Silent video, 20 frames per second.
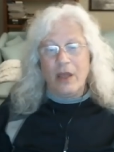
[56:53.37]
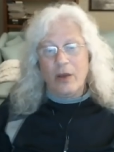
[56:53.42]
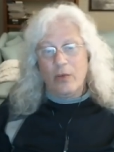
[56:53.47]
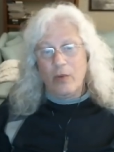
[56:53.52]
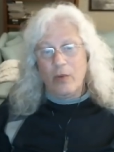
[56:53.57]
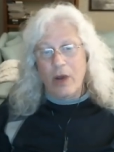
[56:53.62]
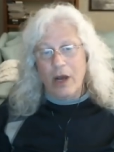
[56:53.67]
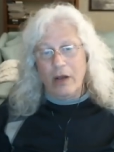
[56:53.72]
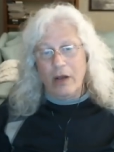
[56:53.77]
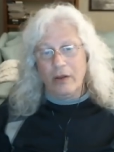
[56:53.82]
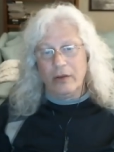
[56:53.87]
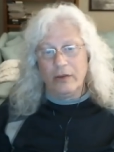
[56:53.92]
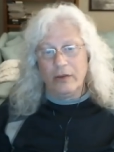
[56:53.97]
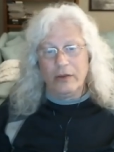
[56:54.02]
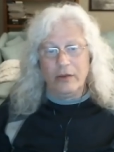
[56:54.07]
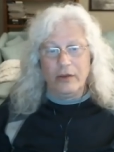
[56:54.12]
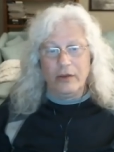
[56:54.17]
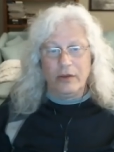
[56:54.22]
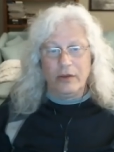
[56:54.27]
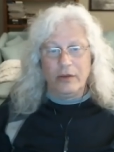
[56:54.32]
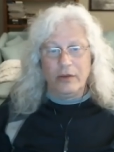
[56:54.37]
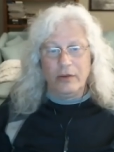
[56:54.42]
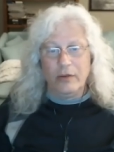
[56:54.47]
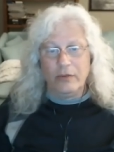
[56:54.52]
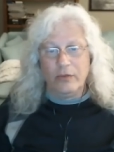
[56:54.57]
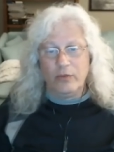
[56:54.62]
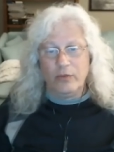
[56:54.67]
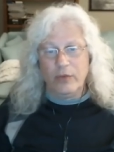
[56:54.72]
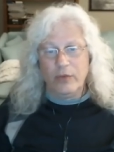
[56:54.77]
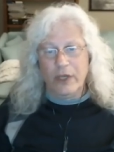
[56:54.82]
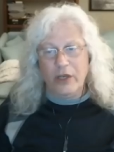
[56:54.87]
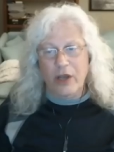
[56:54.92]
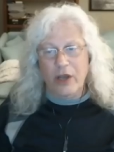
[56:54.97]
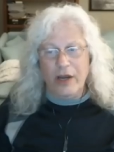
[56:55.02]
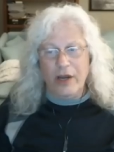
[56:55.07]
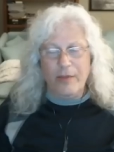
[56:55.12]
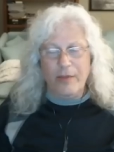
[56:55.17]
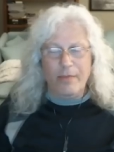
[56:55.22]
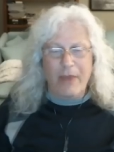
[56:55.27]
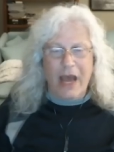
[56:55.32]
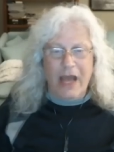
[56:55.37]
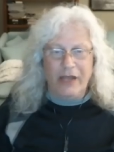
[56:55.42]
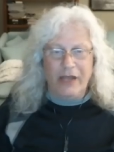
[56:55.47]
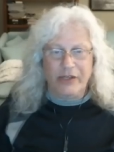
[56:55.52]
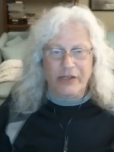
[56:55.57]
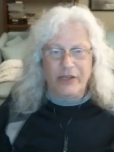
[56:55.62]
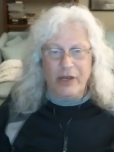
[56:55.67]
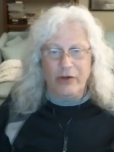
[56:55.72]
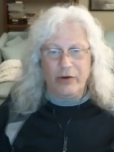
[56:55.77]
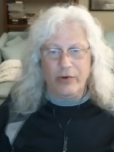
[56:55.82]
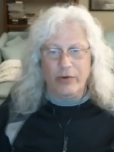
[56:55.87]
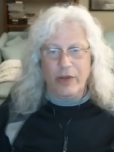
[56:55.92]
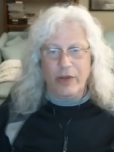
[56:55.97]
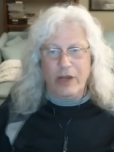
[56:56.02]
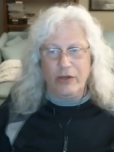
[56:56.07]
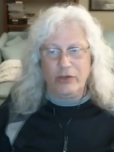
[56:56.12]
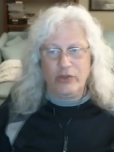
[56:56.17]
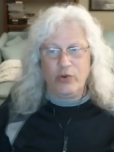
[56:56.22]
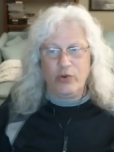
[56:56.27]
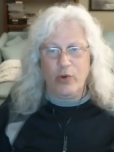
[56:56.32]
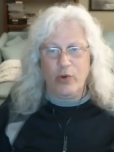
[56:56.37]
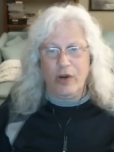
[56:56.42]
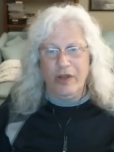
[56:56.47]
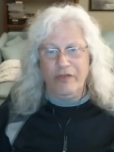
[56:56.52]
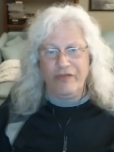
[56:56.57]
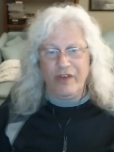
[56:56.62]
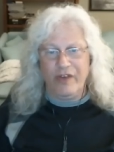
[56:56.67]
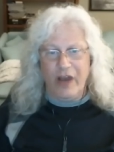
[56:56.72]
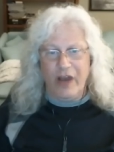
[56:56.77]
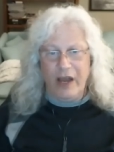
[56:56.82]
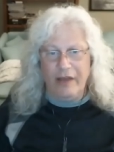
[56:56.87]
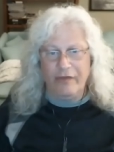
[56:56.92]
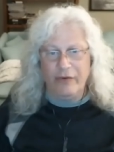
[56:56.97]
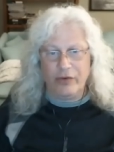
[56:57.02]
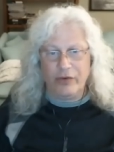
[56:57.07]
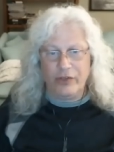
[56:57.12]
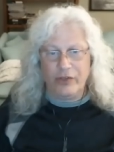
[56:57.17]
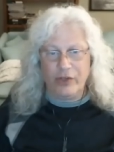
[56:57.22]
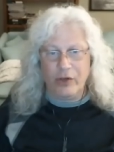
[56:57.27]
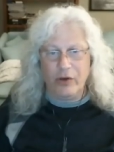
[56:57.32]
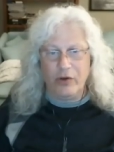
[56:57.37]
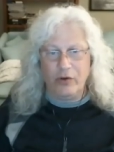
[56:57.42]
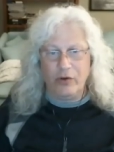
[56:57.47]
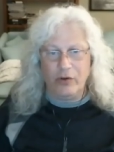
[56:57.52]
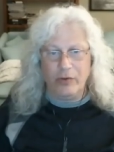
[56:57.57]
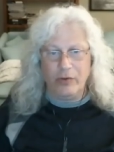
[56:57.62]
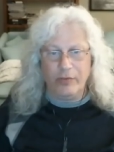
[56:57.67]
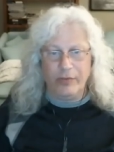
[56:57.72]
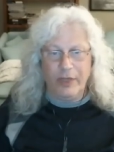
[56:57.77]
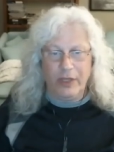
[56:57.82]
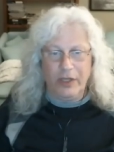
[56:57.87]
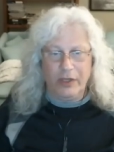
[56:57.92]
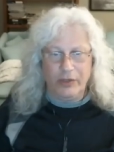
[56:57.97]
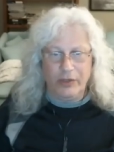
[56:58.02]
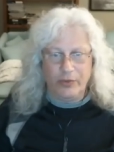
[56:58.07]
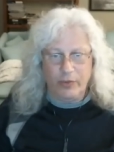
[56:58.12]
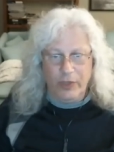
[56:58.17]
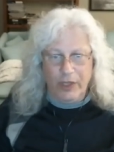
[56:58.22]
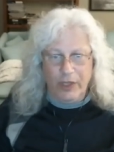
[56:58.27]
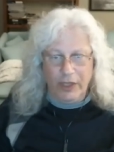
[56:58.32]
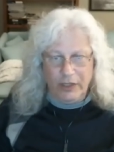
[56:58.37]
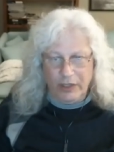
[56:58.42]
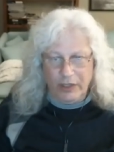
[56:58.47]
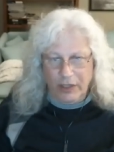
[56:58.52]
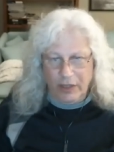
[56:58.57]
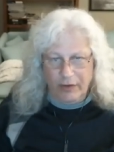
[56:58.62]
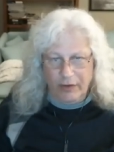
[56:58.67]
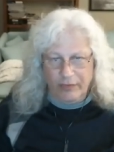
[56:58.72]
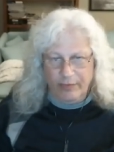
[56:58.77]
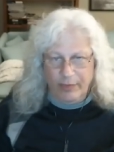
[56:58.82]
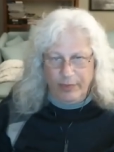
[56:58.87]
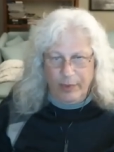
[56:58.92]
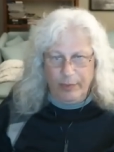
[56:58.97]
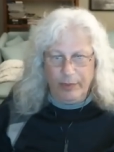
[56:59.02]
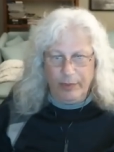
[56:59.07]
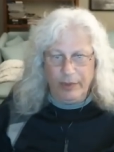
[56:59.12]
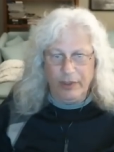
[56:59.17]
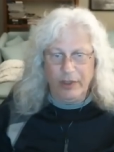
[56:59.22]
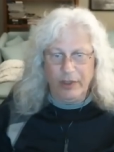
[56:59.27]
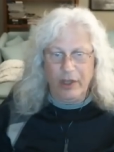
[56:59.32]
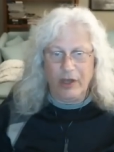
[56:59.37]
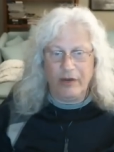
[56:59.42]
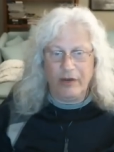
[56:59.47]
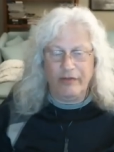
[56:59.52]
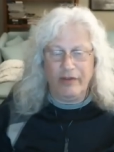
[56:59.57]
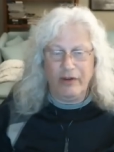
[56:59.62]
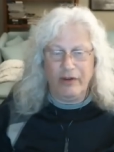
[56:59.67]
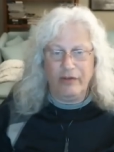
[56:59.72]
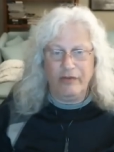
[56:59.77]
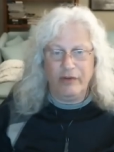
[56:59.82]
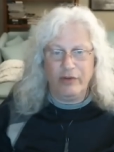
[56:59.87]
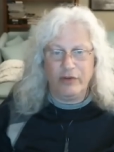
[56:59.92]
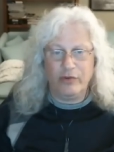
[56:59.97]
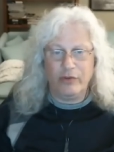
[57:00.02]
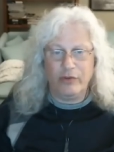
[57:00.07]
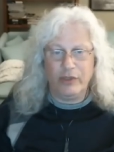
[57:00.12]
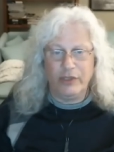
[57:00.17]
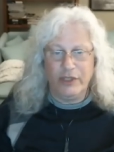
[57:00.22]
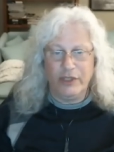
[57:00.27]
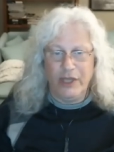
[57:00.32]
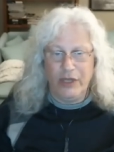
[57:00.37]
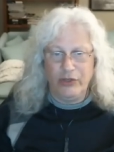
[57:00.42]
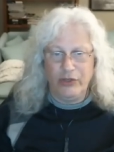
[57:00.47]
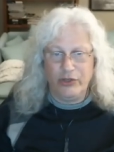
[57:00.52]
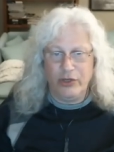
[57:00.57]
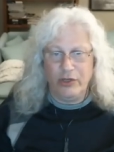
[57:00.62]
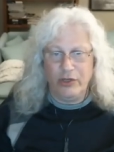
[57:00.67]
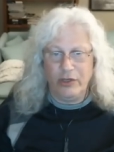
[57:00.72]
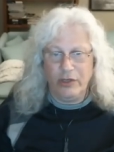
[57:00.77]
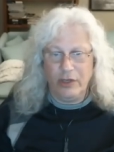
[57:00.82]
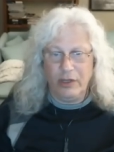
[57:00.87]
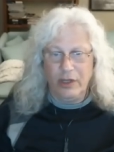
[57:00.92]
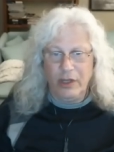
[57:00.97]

Well, we kind of max out around 25 or so because we like to give people a lot of individual attention.